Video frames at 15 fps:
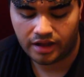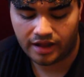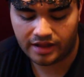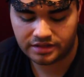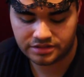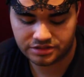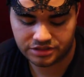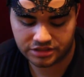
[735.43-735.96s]

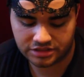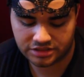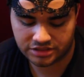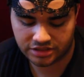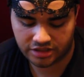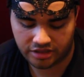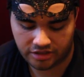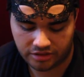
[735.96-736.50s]
It's
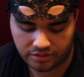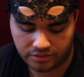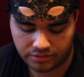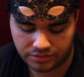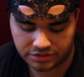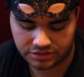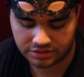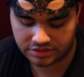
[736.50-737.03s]
just
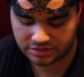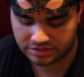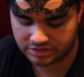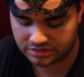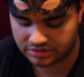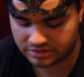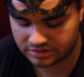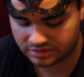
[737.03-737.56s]
cute. This
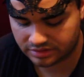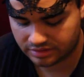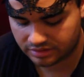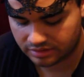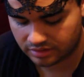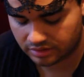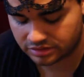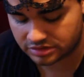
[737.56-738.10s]
is,
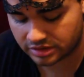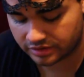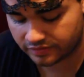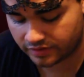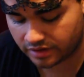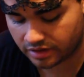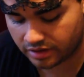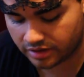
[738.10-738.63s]
oh, it's not
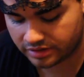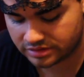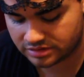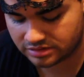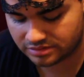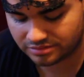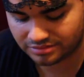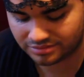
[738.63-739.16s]
even a heart. It's